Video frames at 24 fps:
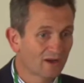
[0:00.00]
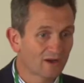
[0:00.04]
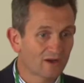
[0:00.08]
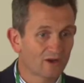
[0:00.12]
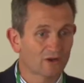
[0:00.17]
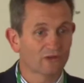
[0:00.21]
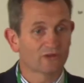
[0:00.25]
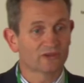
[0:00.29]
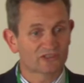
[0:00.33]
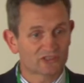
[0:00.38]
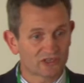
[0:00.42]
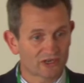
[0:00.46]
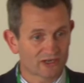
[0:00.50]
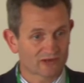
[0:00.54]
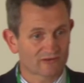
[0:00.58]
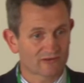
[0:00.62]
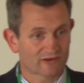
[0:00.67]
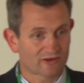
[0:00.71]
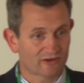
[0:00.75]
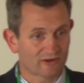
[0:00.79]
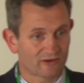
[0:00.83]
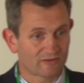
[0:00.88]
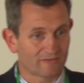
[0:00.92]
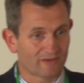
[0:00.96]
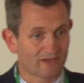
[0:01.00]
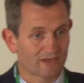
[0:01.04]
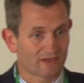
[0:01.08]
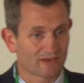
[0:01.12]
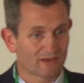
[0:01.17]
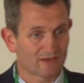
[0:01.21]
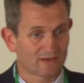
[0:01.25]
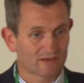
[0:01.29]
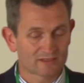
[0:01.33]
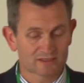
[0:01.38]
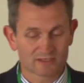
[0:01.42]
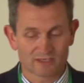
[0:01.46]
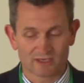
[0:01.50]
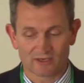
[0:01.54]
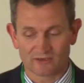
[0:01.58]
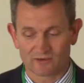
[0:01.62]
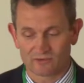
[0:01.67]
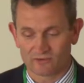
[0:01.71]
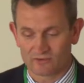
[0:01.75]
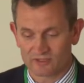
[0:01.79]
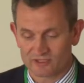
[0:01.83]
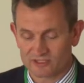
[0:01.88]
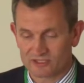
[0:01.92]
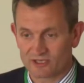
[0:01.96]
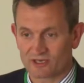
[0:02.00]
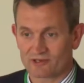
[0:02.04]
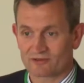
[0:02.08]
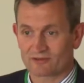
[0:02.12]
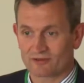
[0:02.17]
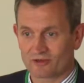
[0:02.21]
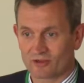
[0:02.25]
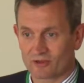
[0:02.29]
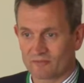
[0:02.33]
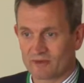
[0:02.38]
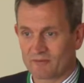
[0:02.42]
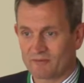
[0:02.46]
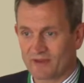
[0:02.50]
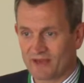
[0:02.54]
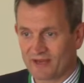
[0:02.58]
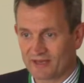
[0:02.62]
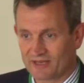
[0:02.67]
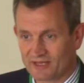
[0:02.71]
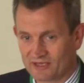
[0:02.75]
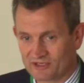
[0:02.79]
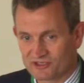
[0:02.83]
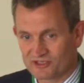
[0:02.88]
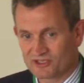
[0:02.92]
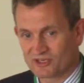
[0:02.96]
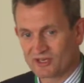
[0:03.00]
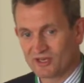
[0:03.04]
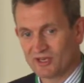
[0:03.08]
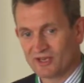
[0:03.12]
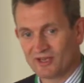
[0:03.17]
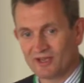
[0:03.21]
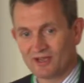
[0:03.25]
on the circular economy. So the circular economy package